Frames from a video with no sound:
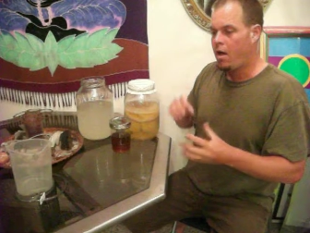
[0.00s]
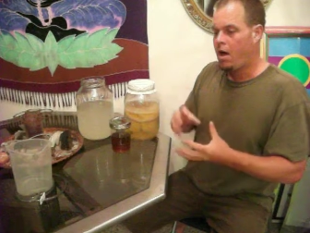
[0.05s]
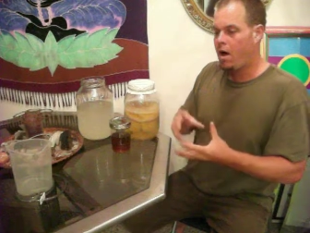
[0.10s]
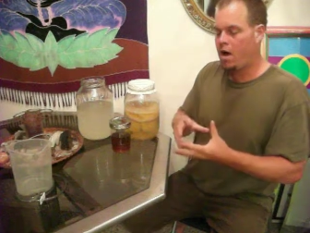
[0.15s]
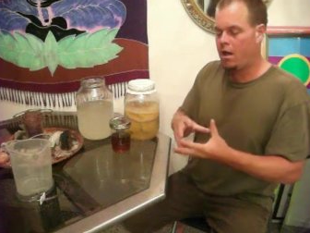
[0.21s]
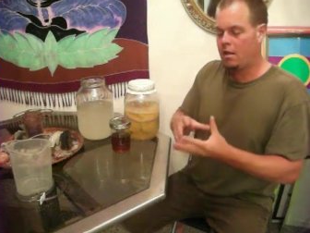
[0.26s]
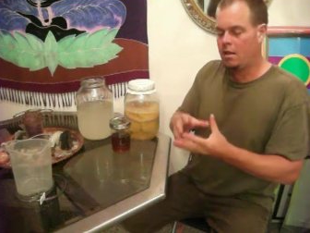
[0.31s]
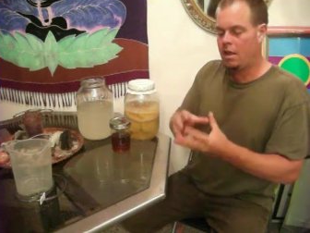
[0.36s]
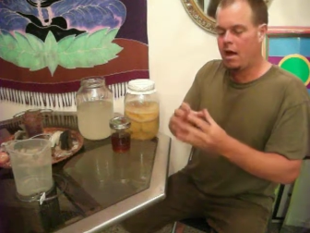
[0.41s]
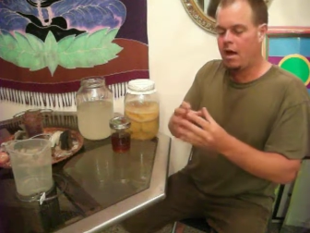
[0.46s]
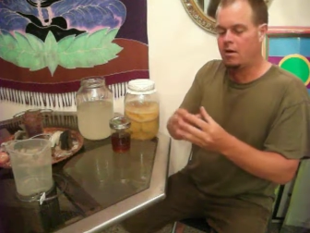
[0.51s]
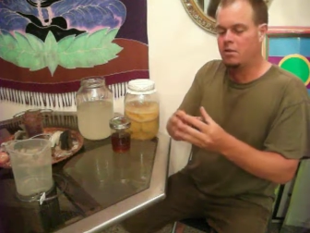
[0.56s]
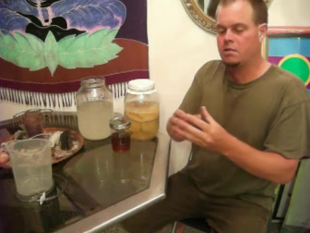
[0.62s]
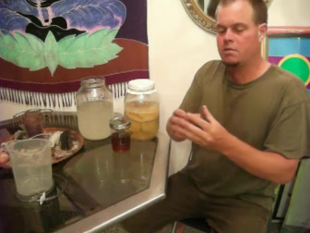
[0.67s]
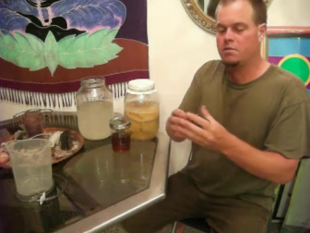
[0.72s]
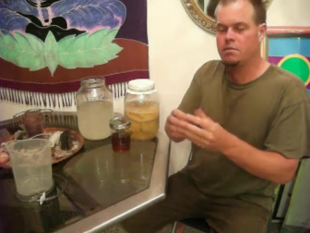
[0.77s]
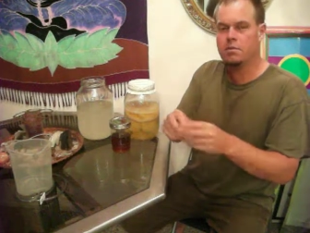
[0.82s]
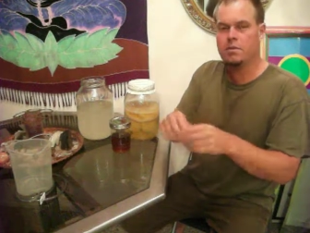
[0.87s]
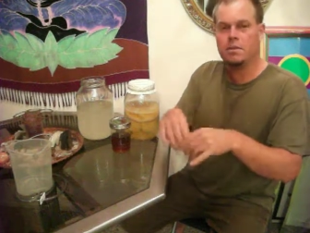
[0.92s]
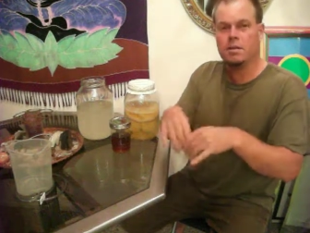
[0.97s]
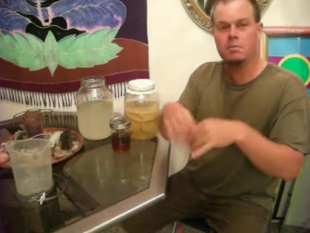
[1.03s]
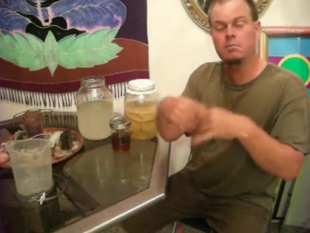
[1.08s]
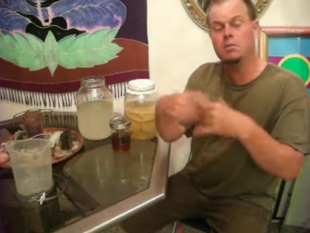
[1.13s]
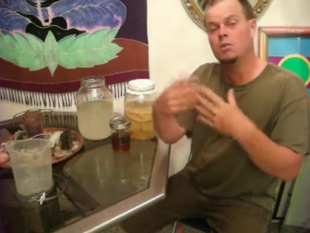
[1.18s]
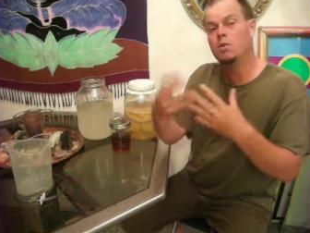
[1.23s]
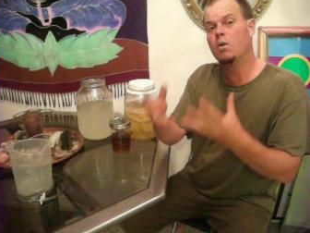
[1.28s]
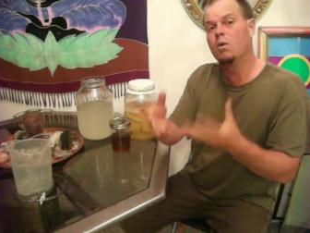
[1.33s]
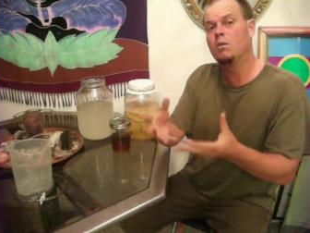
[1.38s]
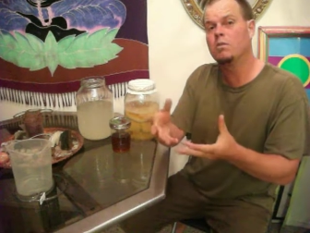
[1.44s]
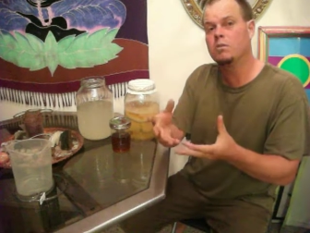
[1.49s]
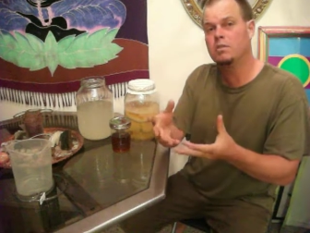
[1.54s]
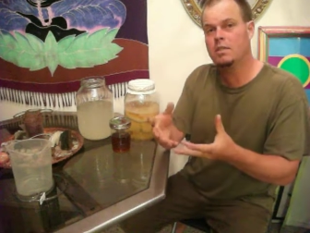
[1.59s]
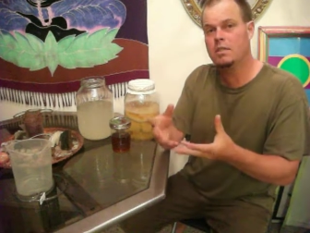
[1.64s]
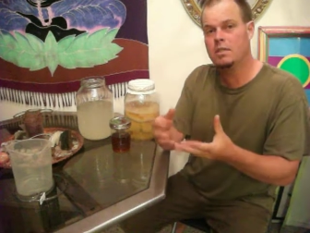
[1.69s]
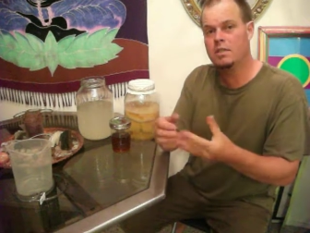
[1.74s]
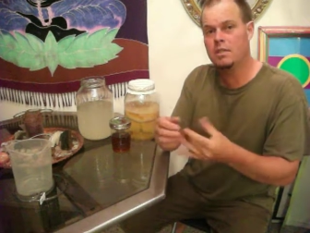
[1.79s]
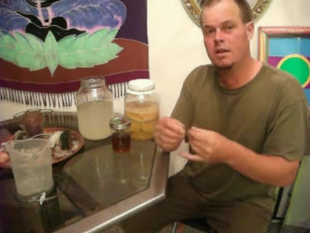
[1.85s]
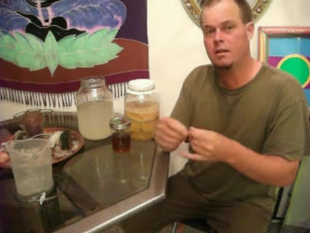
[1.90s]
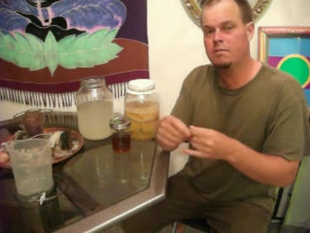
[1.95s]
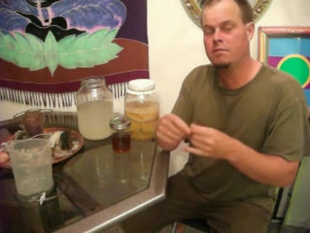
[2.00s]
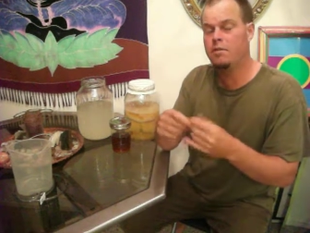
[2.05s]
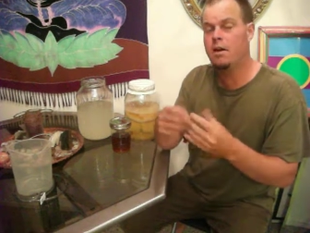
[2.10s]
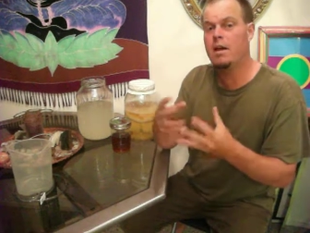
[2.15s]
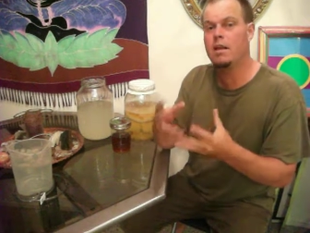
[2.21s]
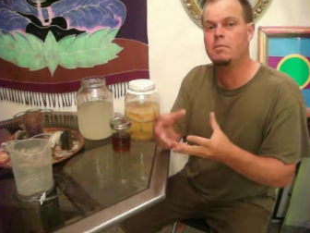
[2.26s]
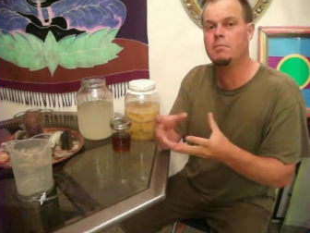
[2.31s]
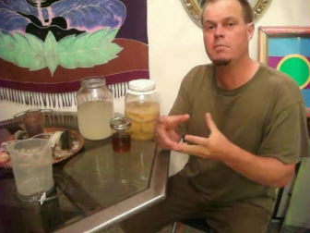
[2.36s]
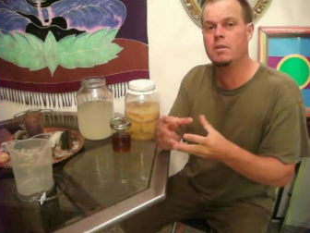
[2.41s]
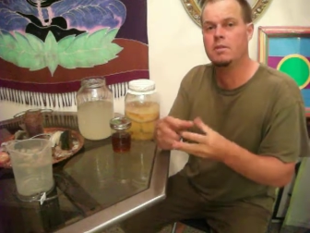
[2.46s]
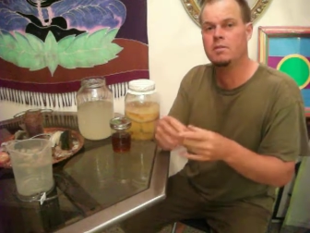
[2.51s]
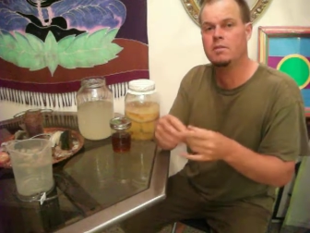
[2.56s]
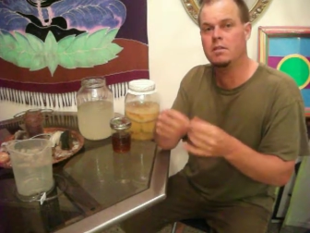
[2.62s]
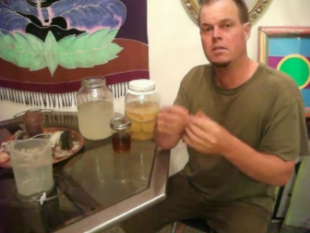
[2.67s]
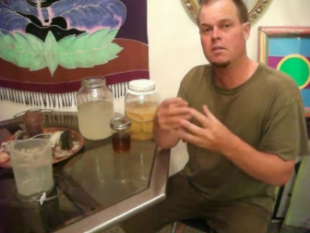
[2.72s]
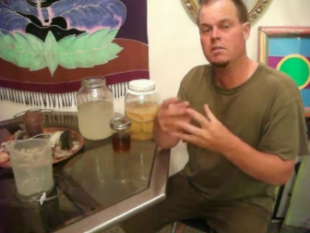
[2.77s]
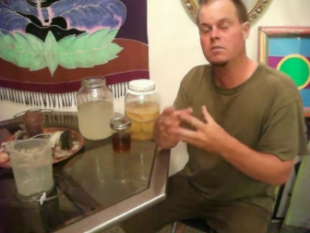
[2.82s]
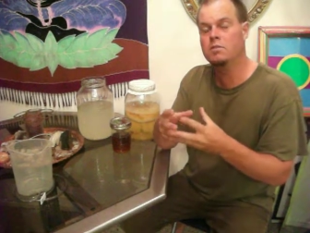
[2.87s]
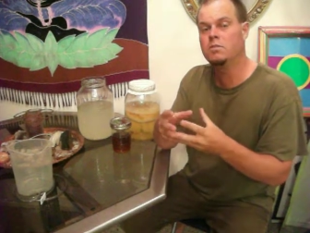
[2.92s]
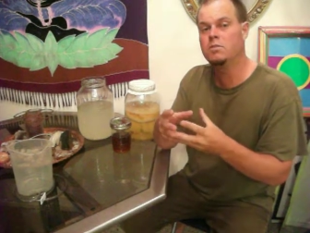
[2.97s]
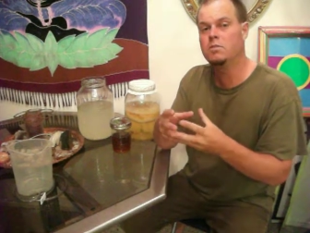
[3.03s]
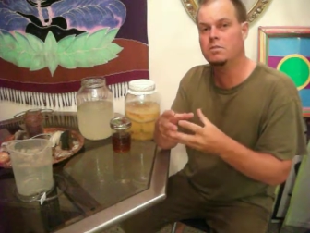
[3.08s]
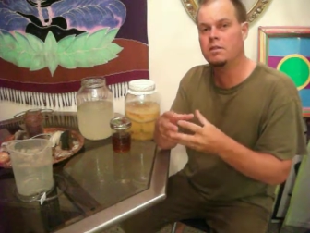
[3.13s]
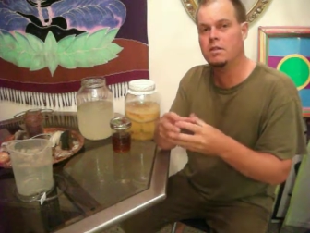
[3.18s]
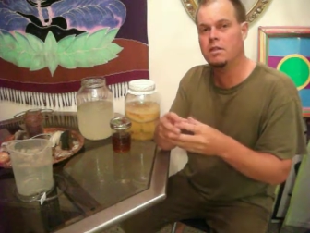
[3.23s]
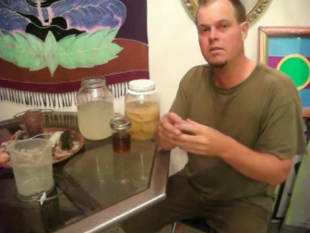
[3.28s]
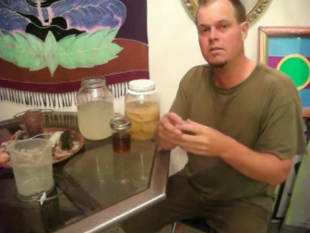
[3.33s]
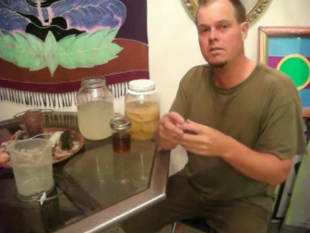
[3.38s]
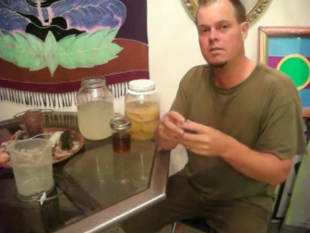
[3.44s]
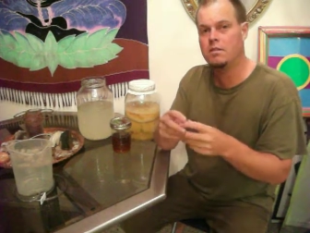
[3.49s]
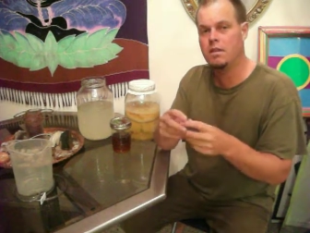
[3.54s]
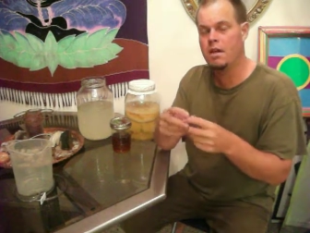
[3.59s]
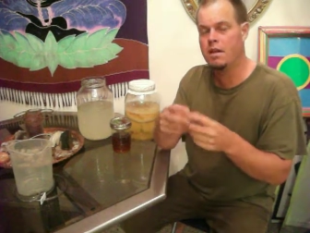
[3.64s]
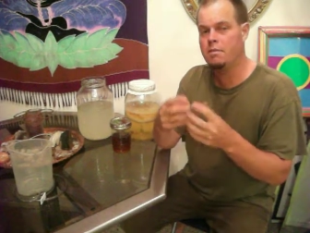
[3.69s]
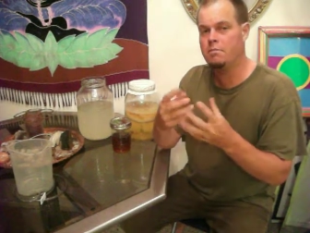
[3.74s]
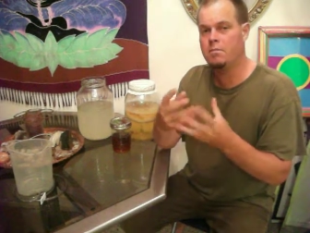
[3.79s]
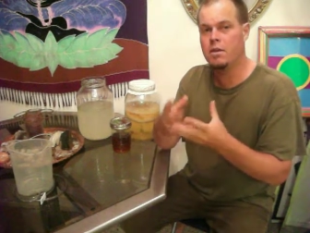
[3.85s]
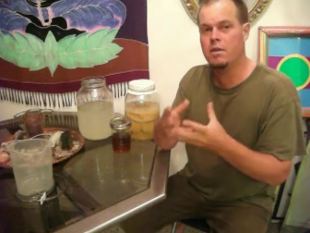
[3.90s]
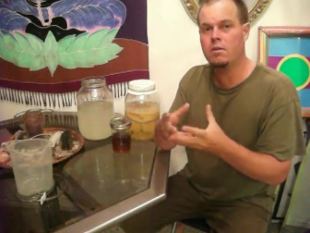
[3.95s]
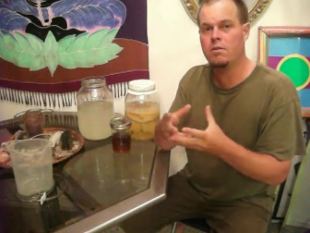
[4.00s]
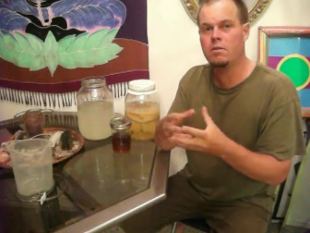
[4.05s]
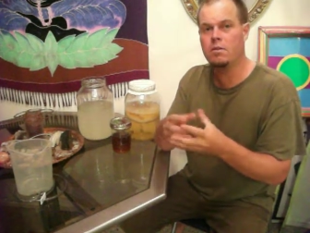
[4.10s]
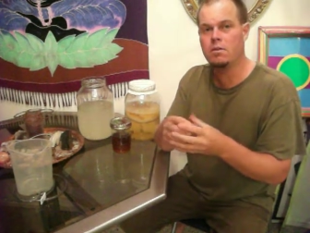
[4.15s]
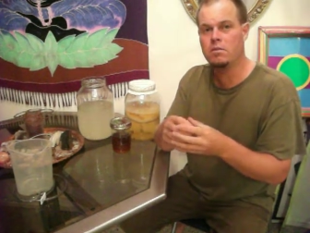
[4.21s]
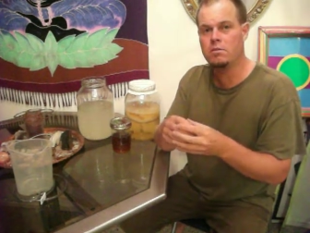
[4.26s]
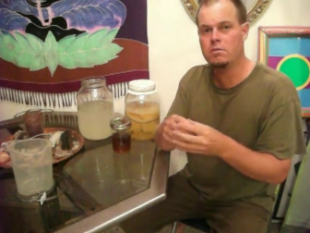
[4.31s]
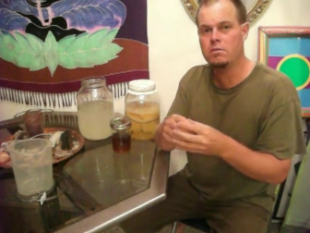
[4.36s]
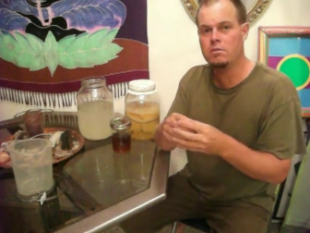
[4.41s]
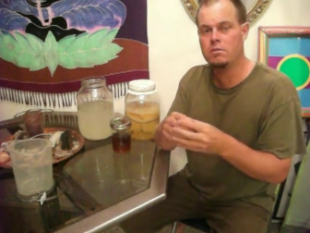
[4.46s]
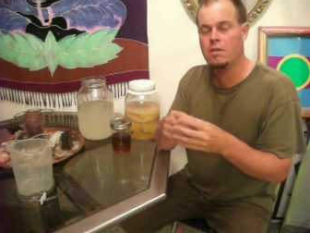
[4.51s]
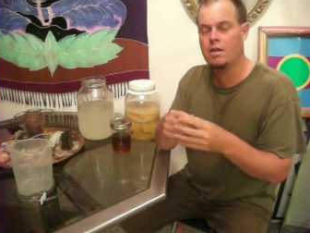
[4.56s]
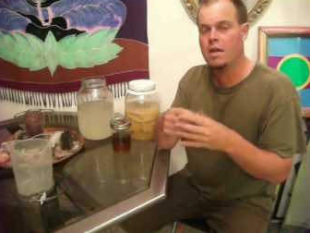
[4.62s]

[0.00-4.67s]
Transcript: allows for the absorption of vitamins and nutrients and minerals,